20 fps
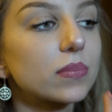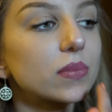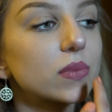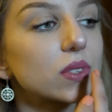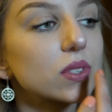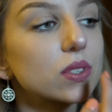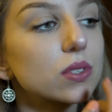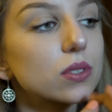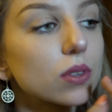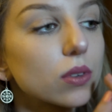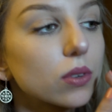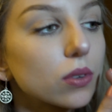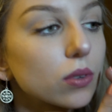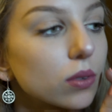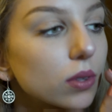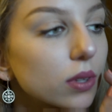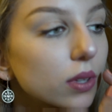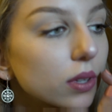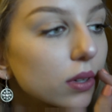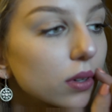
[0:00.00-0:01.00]
It's so
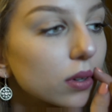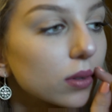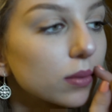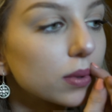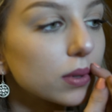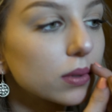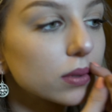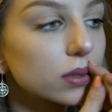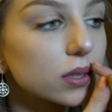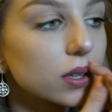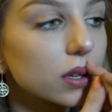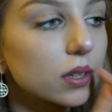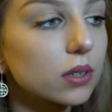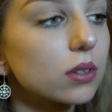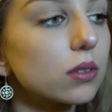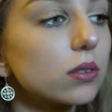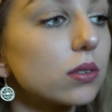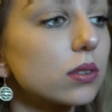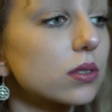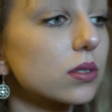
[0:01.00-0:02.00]
like almost
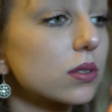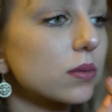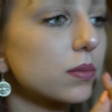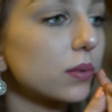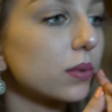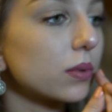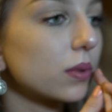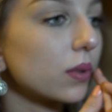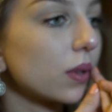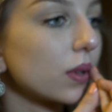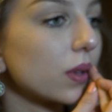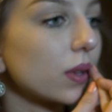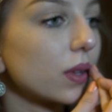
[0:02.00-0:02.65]
unnoticeable.